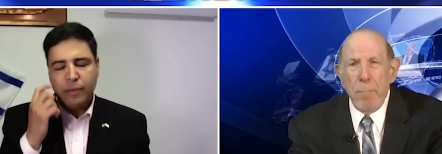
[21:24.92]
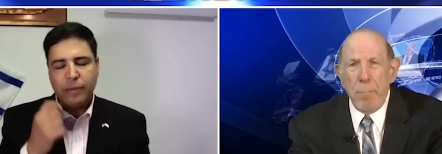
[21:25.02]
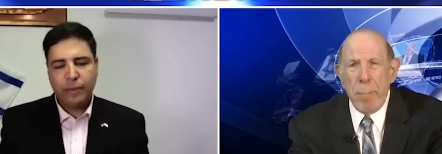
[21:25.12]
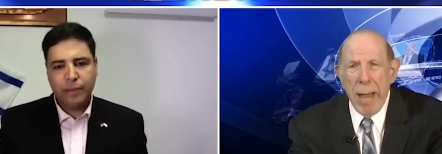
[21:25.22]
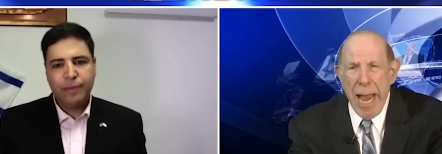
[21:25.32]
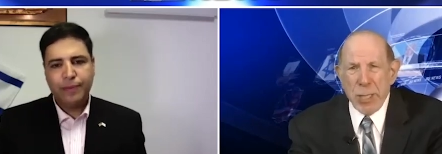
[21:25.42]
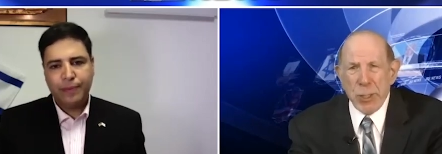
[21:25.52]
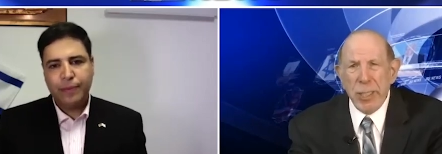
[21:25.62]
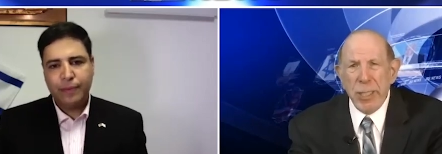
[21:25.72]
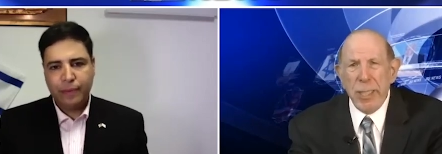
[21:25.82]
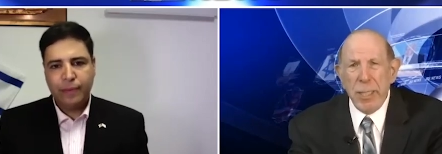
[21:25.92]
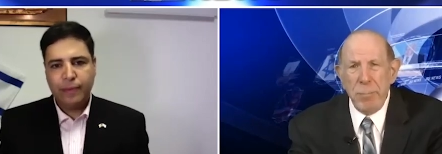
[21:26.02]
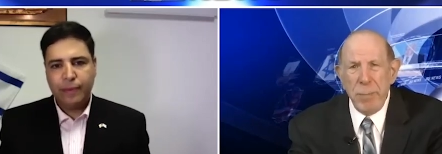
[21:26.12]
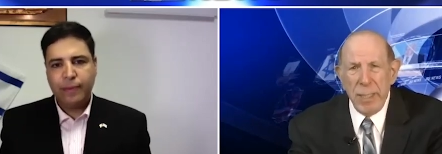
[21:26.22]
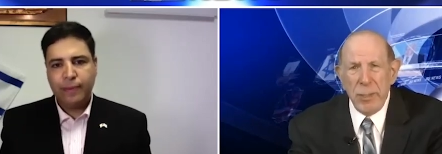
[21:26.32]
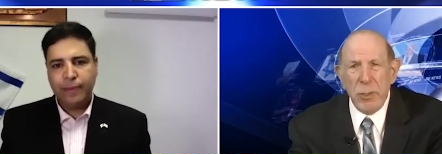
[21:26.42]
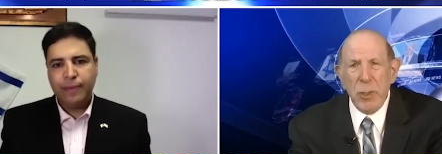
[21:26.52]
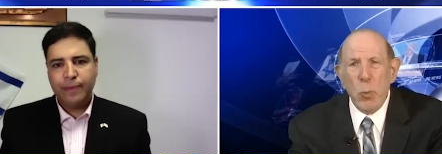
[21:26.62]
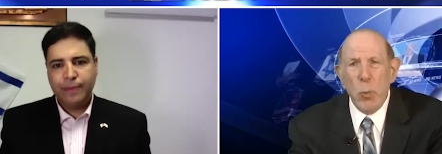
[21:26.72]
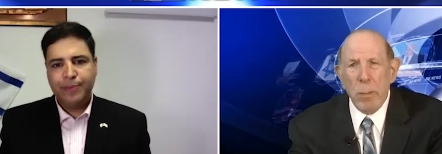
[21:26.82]
Speaker 1: passionately committed to
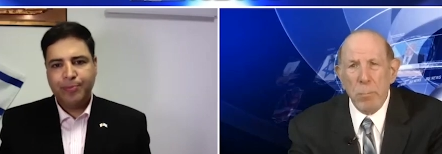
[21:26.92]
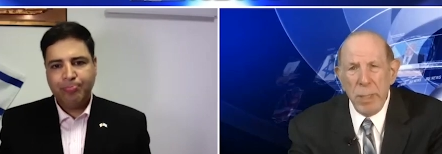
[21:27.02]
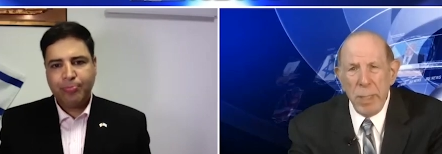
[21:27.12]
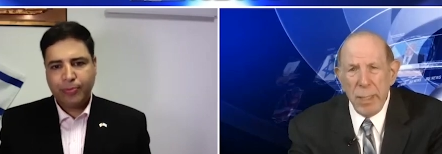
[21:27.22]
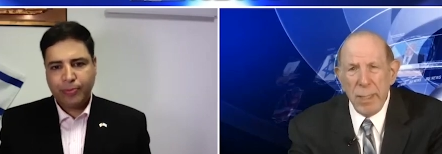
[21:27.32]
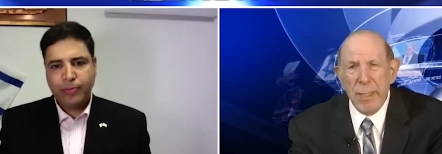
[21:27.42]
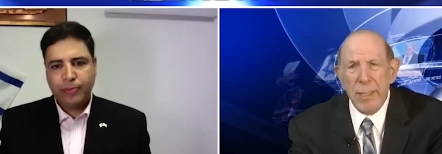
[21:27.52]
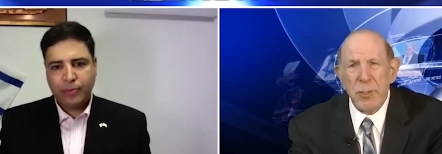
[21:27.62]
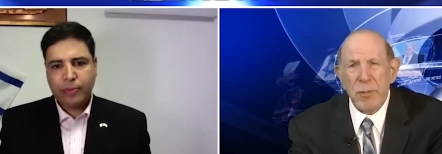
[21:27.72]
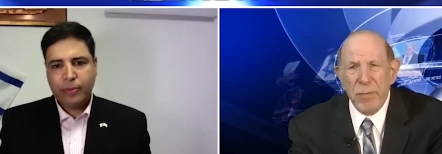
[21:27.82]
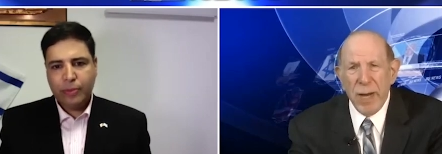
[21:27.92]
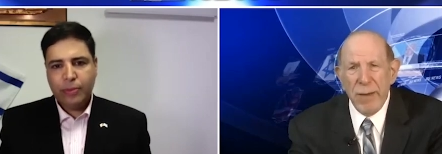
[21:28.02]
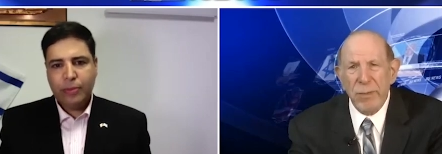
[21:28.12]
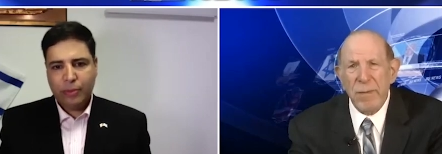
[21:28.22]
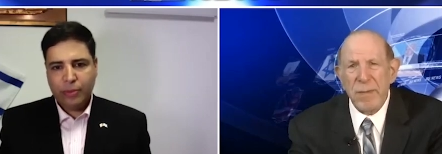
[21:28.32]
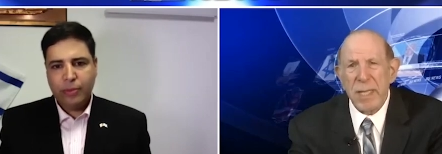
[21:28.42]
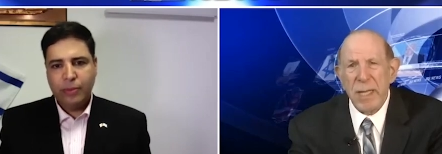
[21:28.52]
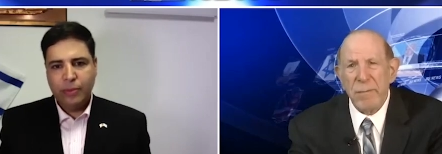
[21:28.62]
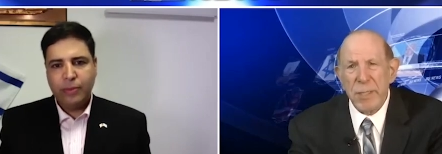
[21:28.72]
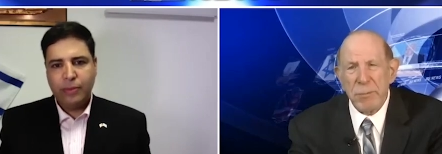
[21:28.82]
the well-being and survival of the
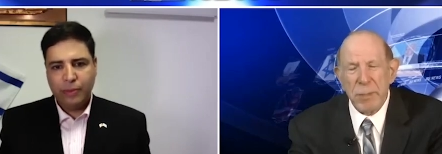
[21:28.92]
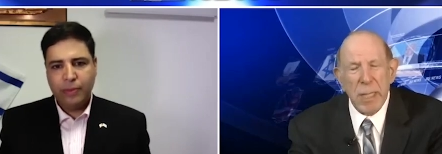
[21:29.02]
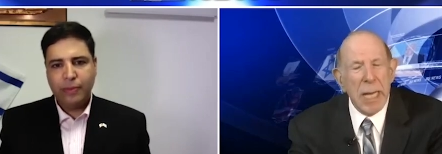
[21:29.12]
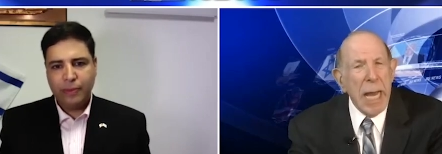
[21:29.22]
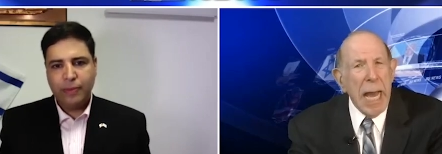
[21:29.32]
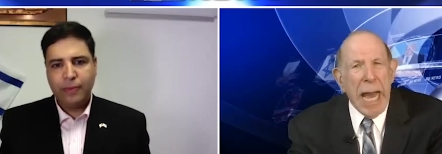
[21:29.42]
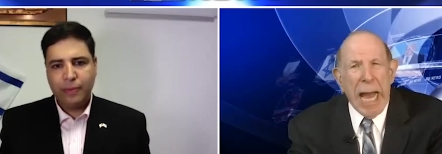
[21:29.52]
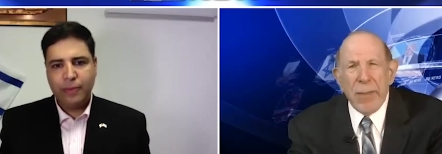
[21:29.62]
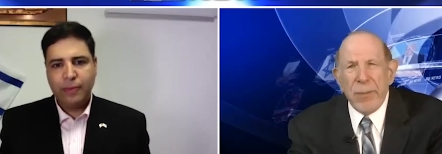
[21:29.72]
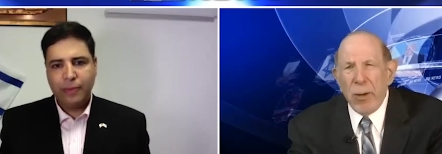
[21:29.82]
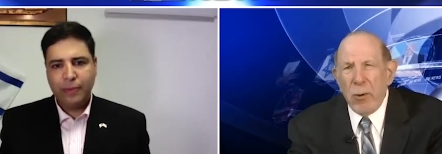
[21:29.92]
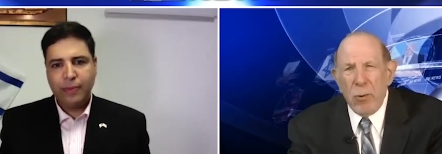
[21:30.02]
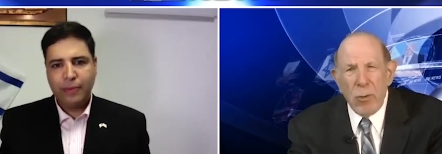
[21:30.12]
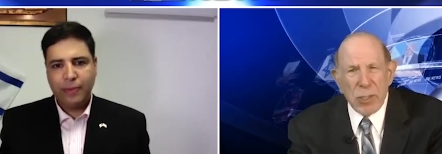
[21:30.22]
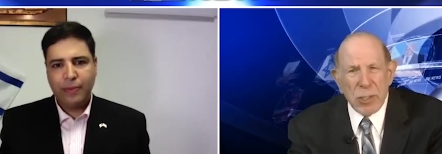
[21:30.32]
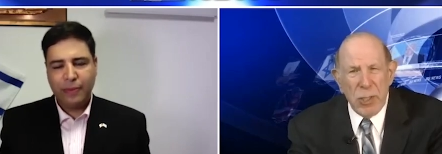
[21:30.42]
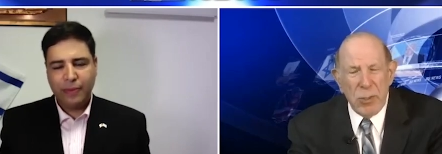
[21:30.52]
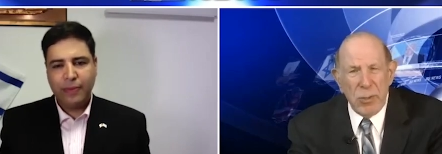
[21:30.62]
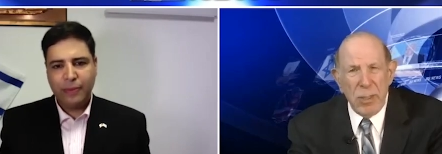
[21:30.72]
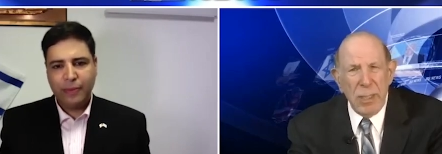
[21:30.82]
state of Israel, and they're
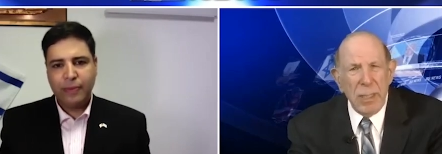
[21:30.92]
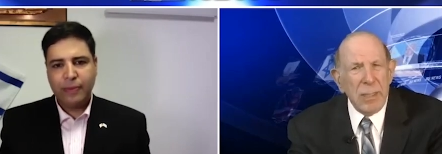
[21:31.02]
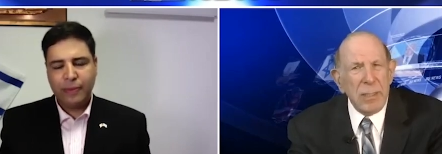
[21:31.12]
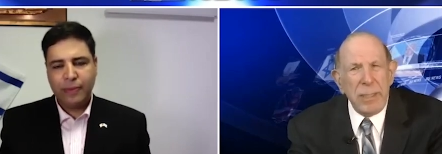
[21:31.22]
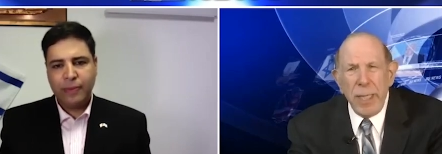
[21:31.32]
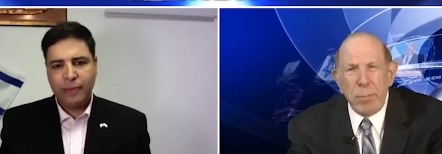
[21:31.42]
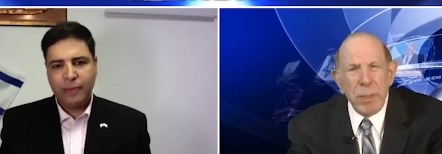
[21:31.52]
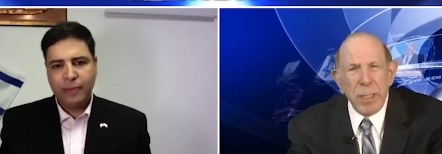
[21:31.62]
also deeply